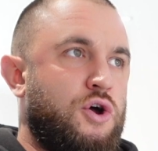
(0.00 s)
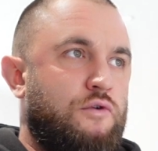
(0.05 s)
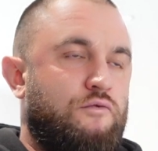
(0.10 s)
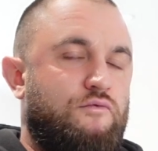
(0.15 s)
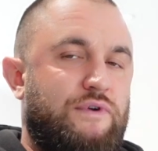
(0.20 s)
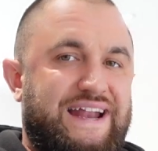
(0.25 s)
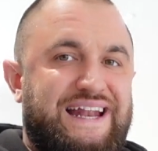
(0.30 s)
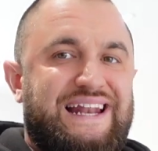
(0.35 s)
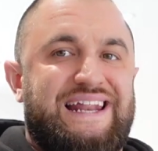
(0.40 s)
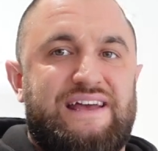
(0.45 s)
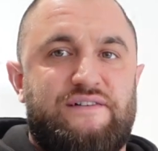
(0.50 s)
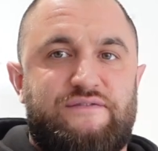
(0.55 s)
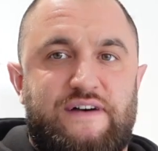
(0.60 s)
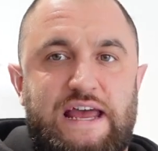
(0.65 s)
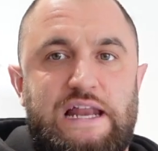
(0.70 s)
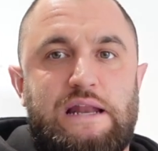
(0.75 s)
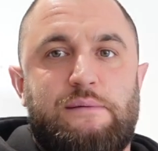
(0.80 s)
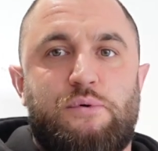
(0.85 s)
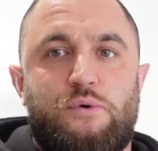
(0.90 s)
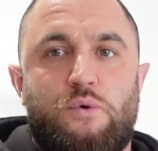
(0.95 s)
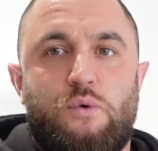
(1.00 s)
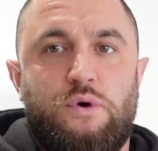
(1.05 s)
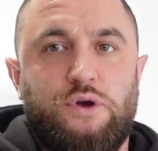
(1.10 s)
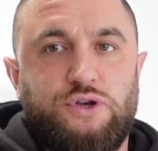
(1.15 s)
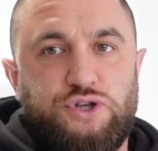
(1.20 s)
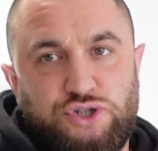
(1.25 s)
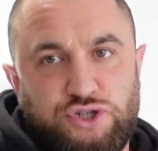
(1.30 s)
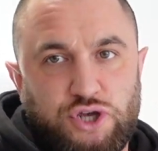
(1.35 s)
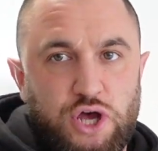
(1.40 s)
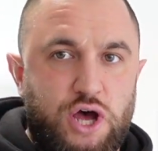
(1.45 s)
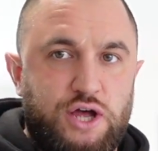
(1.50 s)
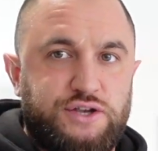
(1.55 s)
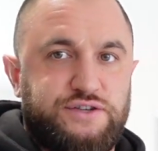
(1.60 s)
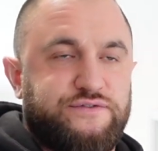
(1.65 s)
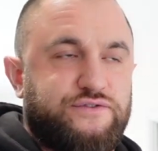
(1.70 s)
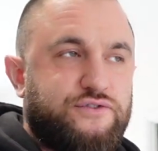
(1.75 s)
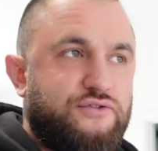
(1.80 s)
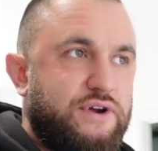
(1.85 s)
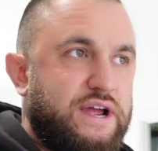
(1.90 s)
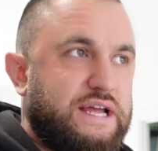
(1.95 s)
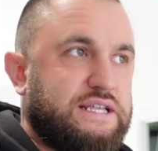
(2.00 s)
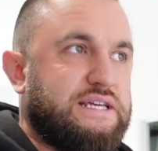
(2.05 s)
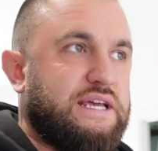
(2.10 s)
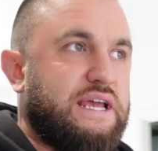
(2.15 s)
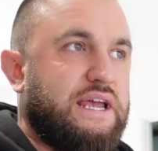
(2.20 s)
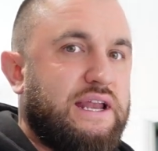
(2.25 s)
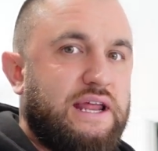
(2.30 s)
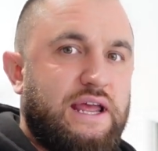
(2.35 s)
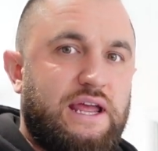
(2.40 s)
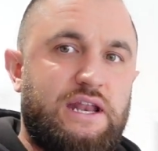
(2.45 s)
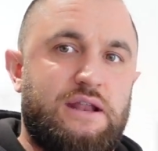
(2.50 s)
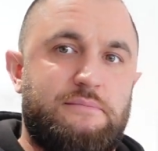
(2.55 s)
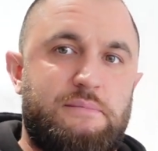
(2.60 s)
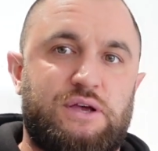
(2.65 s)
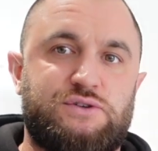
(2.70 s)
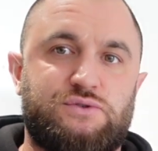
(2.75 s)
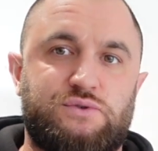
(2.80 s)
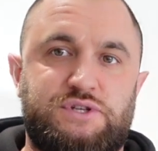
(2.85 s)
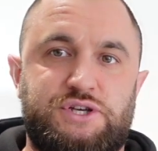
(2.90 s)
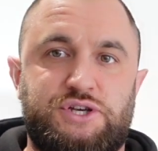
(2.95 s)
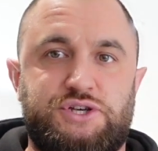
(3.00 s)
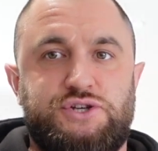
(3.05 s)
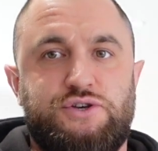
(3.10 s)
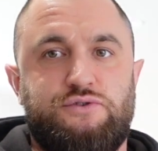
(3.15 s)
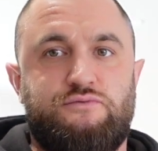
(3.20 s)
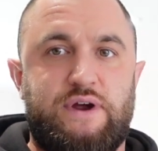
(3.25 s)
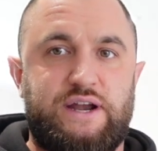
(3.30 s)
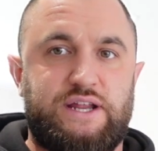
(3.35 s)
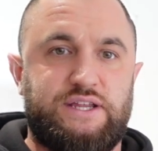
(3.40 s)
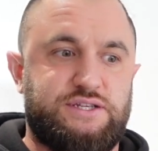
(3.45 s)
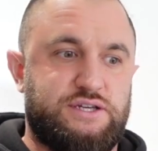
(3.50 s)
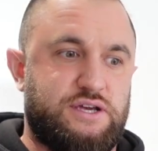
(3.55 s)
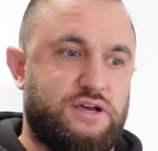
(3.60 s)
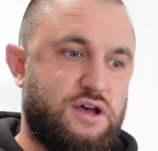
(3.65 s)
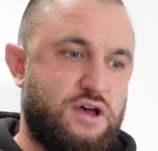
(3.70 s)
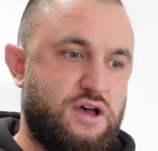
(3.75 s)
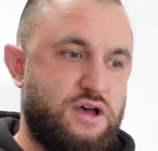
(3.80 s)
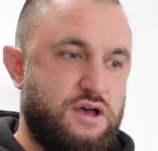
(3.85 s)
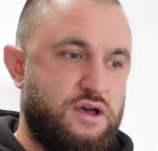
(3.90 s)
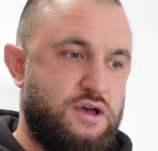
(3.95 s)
readily available surge of creatine in the muscle tissue ready to